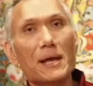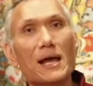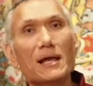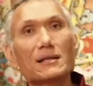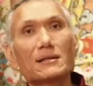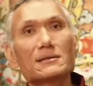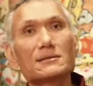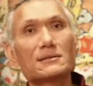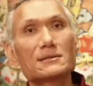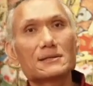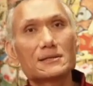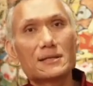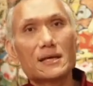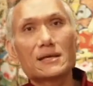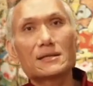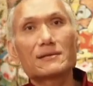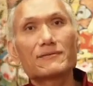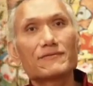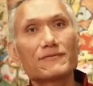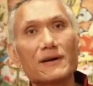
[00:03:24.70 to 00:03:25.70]
balance
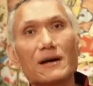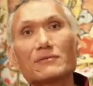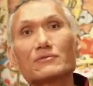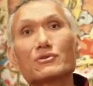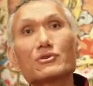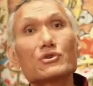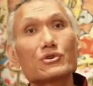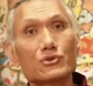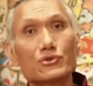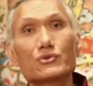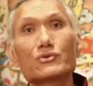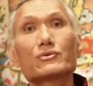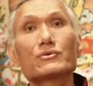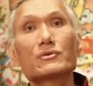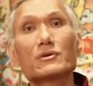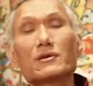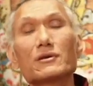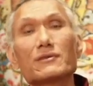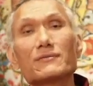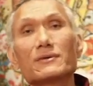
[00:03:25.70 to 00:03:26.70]
that foundation
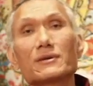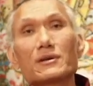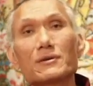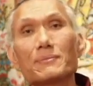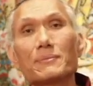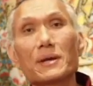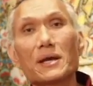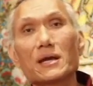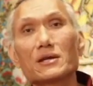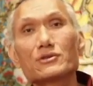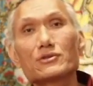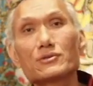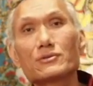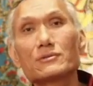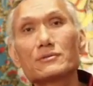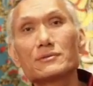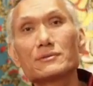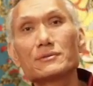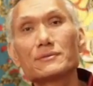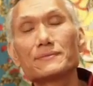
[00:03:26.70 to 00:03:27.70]
of a
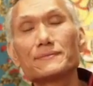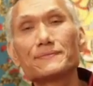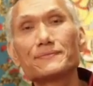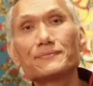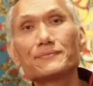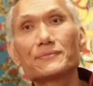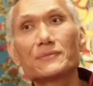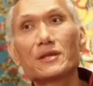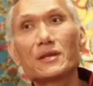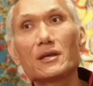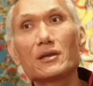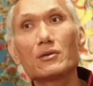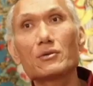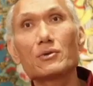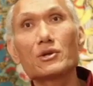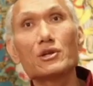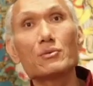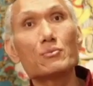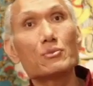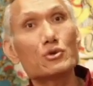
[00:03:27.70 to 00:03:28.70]
compassion,
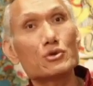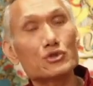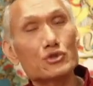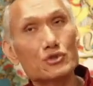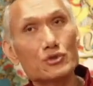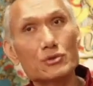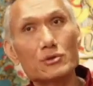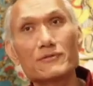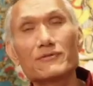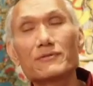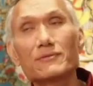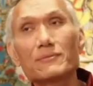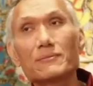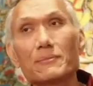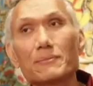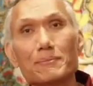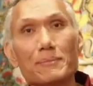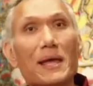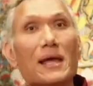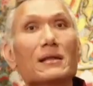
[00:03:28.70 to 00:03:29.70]
emotional
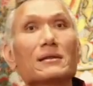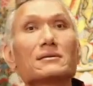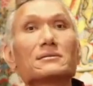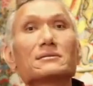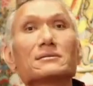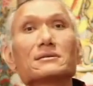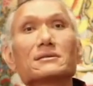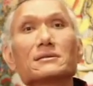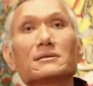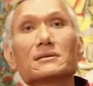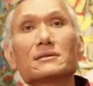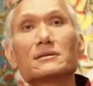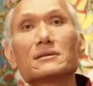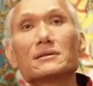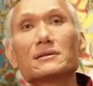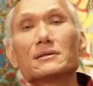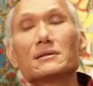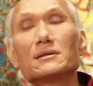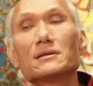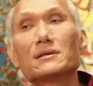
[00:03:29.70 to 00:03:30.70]
balance.
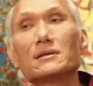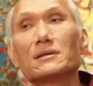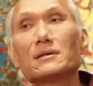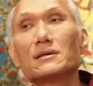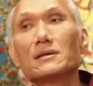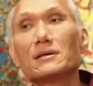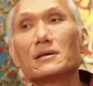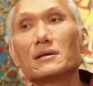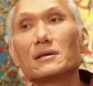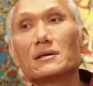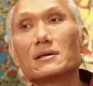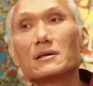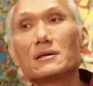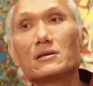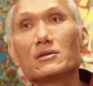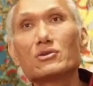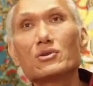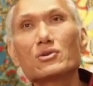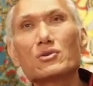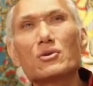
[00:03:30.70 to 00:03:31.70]

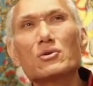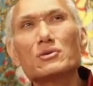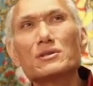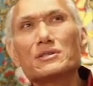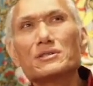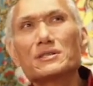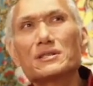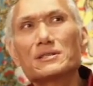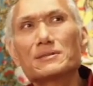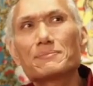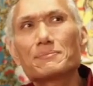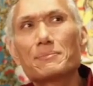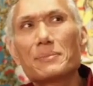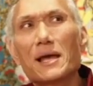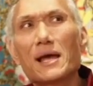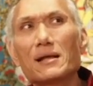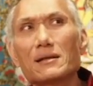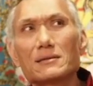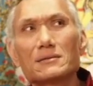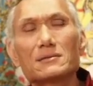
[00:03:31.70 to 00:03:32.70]
Not only just
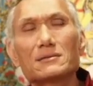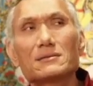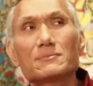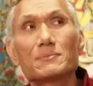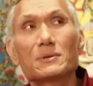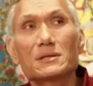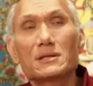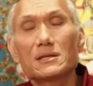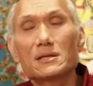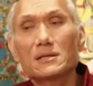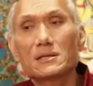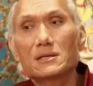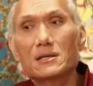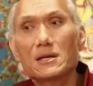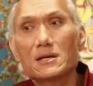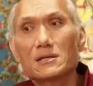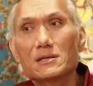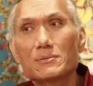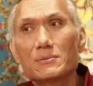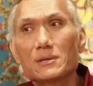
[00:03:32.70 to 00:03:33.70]
balance, but
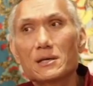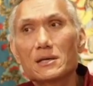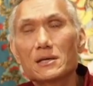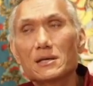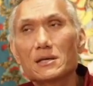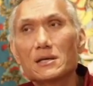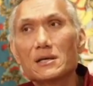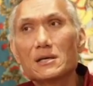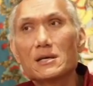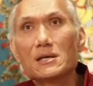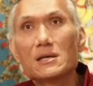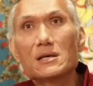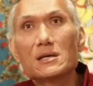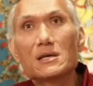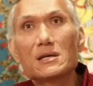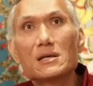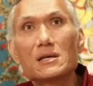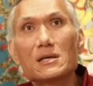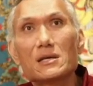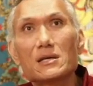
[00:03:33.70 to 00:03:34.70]
kind of like a
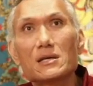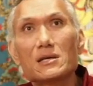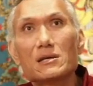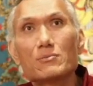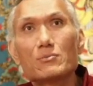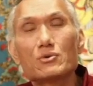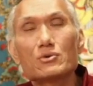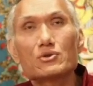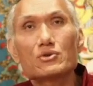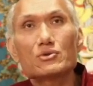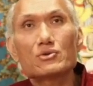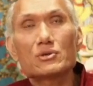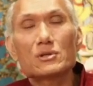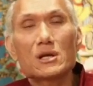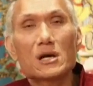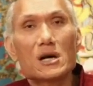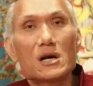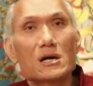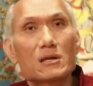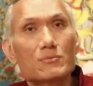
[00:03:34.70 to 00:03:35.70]

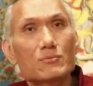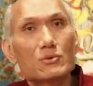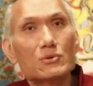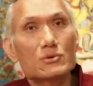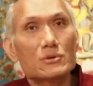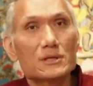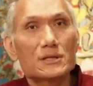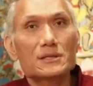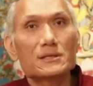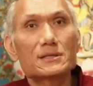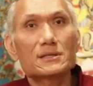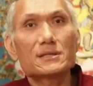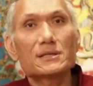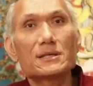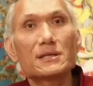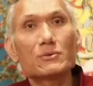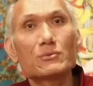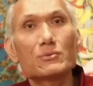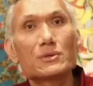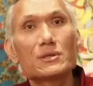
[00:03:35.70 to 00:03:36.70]
emotional
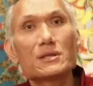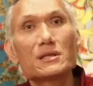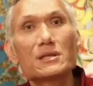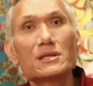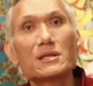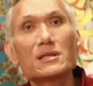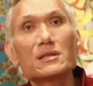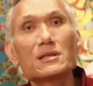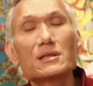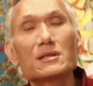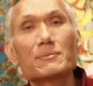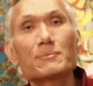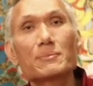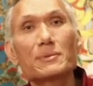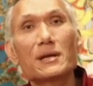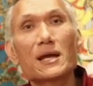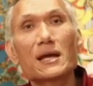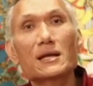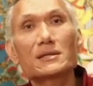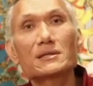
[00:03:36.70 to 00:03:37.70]
harmonious within the
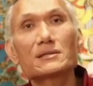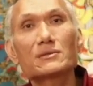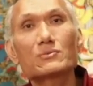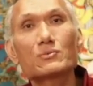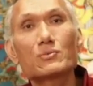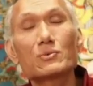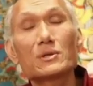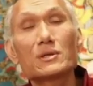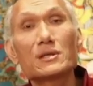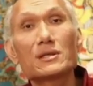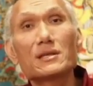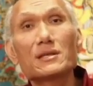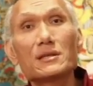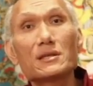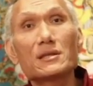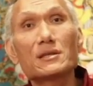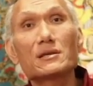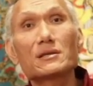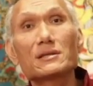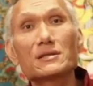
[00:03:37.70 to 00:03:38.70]
practice,
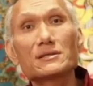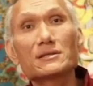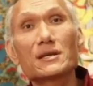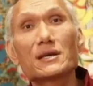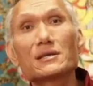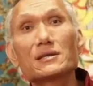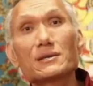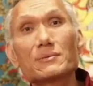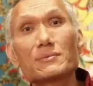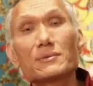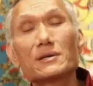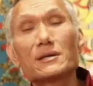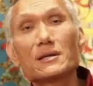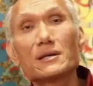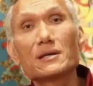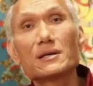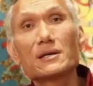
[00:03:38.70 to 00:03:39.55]
within this kind of,